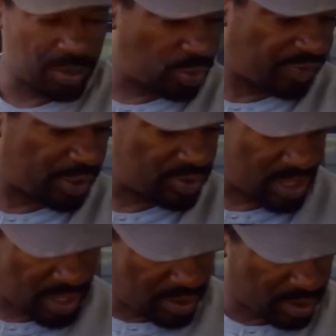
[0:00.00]
with those
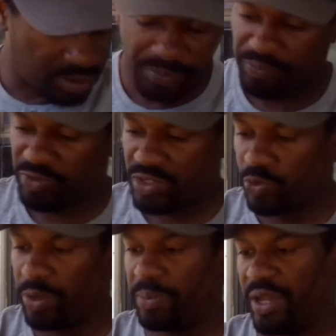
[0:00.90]
other
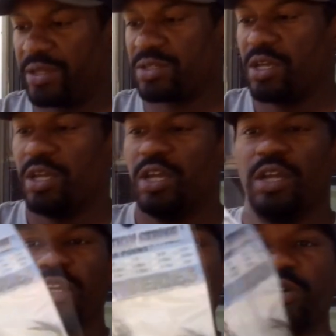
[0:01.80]
swim baits,
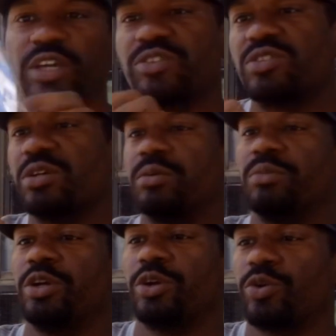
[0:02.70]
you get some
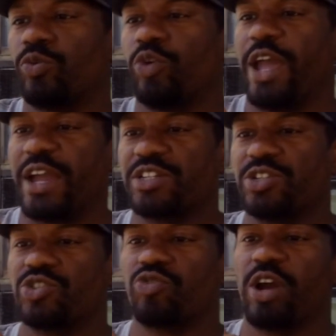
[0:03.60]
Reaction
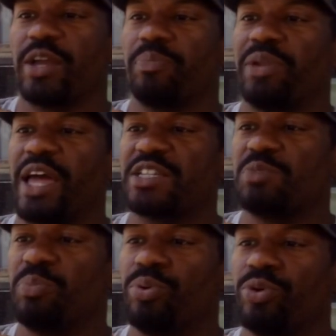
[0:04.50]
Strike
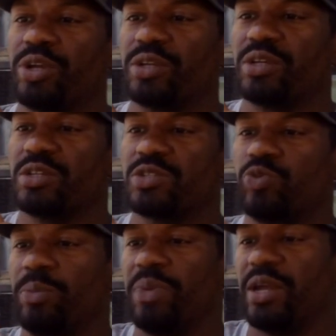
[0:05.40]
Plasma Point
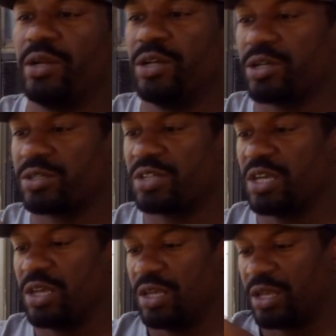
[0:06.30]
swim bait hooks.
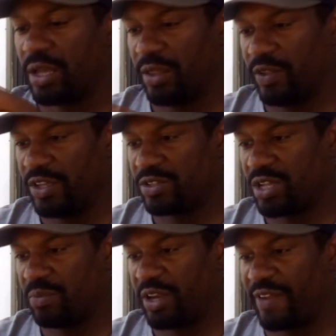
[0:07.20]
These
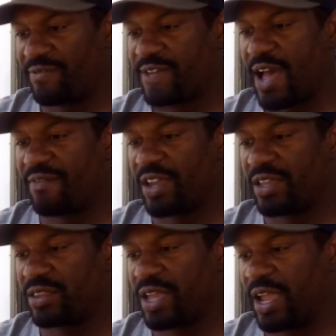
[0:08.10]
come in a
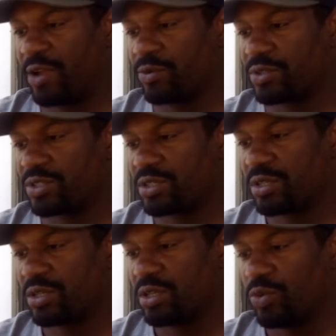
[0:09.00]
5/8 ounce
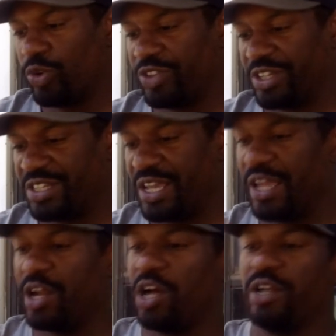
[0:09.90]
with a
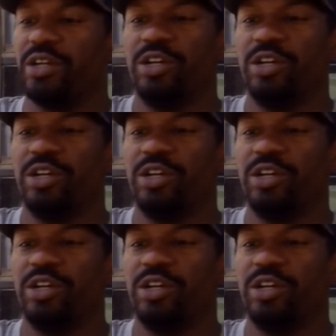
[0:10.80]
10-aught